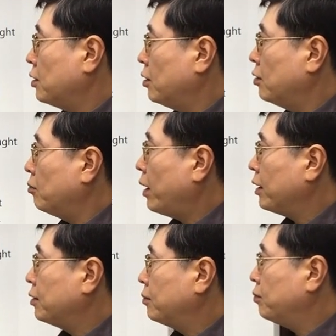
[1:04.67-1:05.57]
uh,
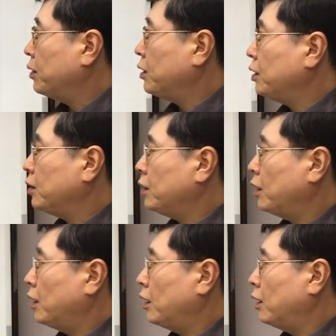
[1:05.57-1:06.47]
might be
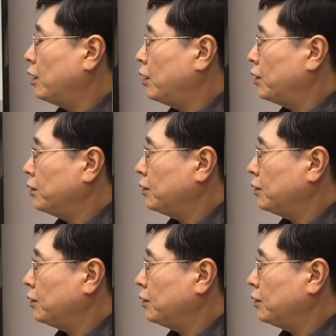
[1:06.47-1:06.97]
uh,